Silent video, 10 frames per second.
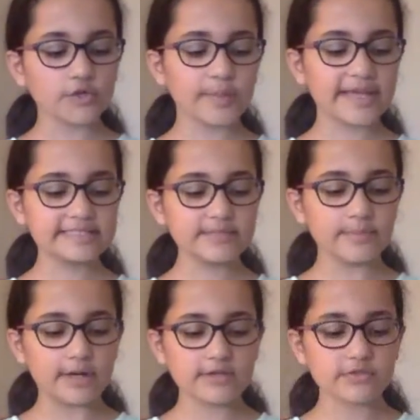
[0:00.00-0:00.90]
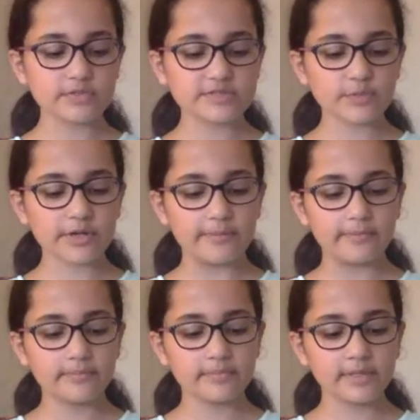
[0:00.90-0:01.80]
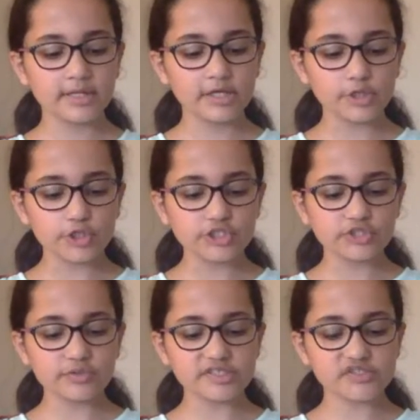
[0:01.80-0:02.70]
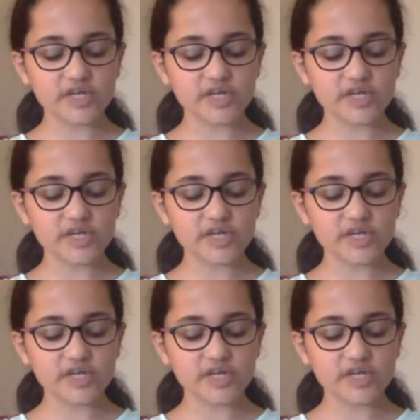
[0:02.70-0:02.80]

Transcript: The painted mouth was him. He was